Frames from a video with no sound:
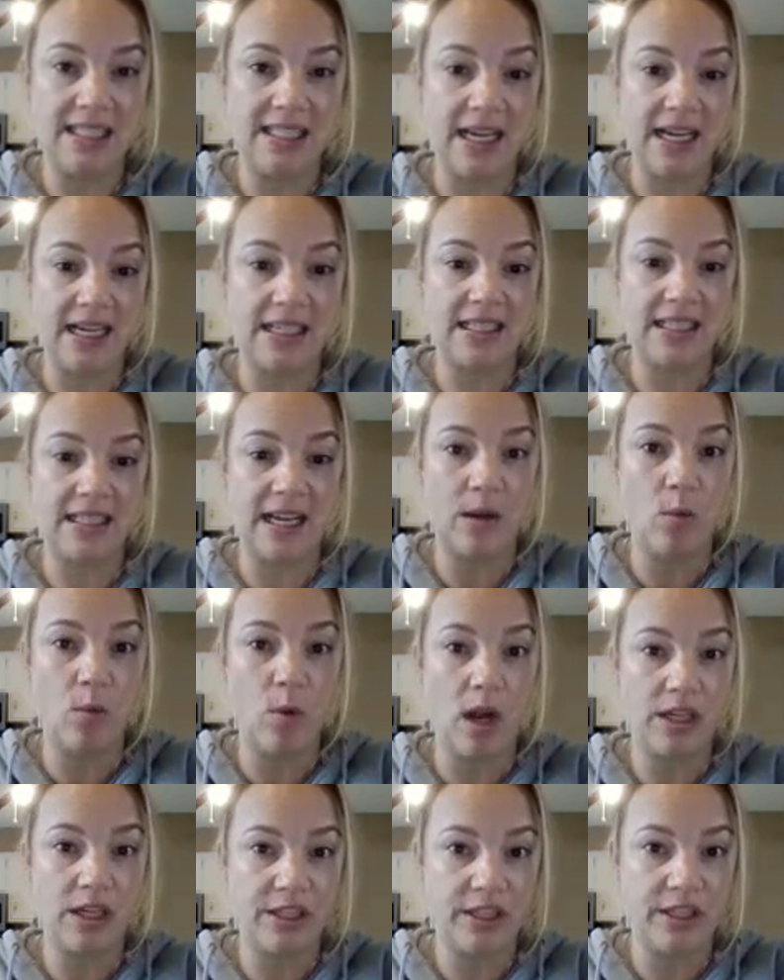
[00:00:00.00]
6, and
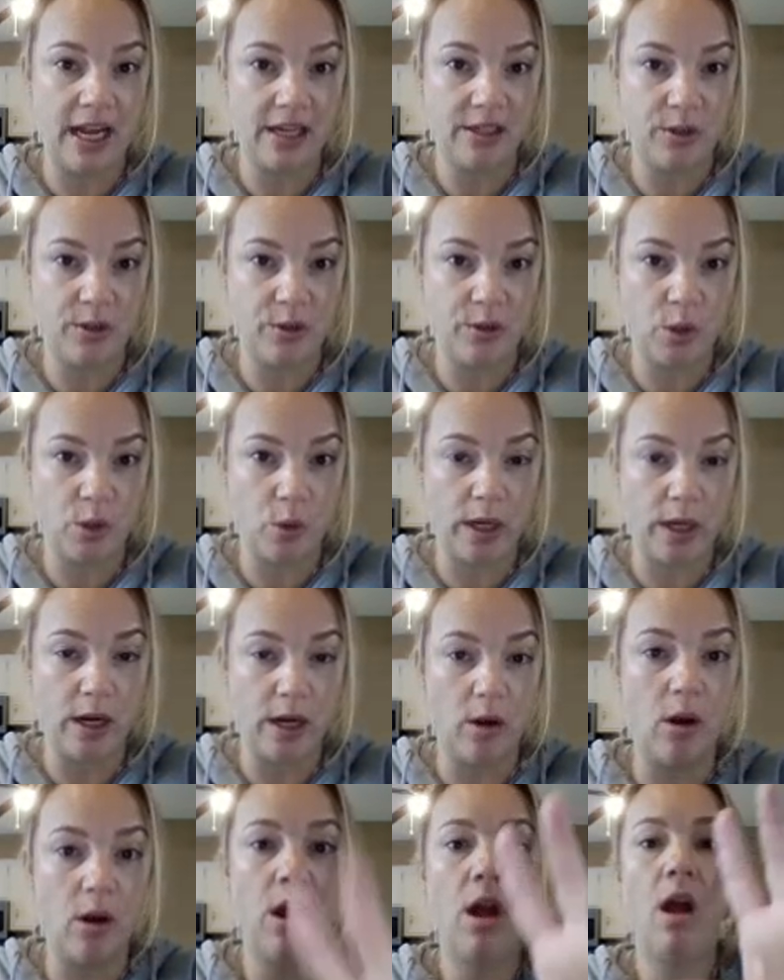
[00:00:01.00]
watch that
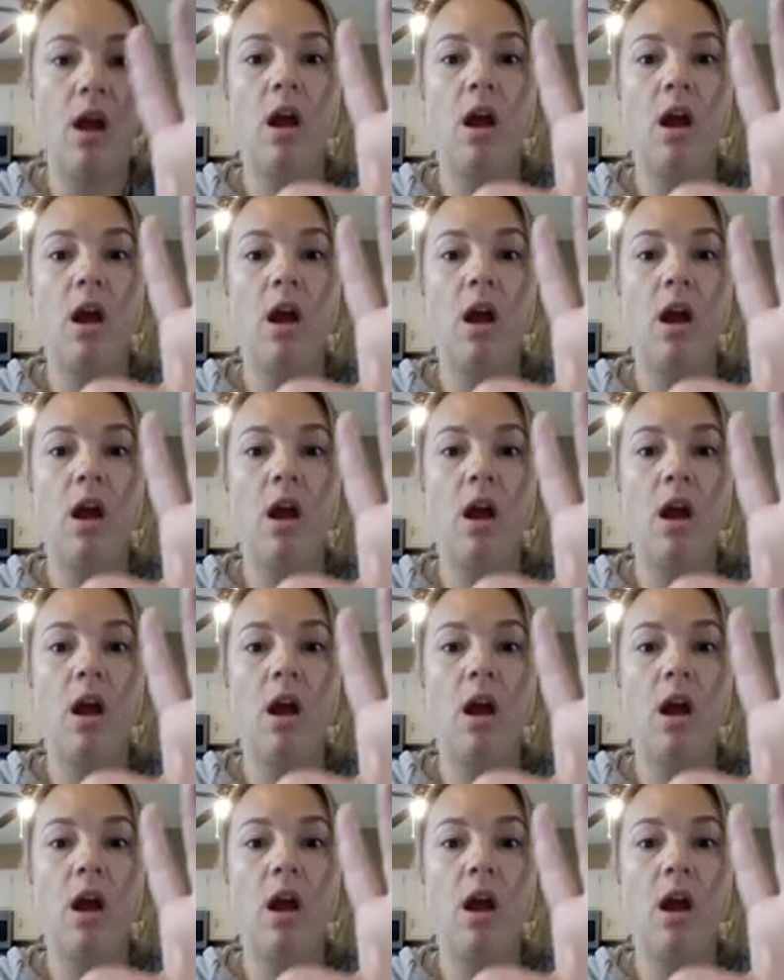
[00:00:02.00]
tutorial.